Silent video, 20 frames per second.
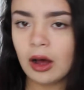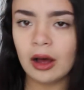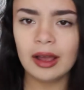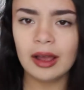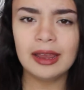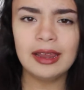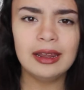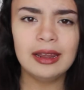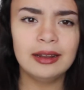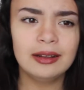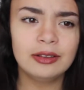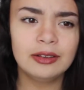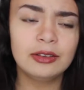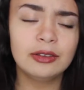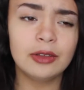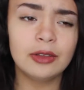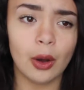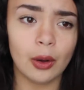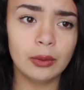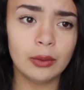I
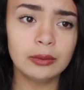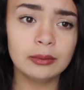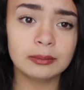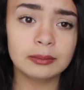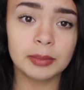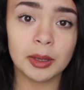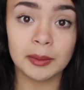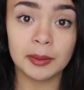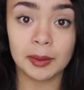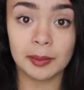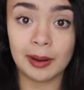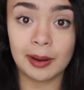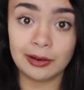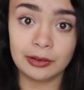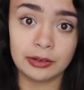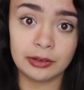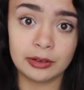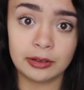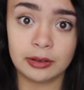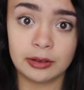don't, but my
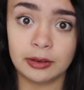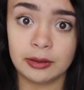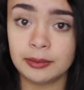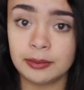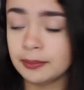parents do.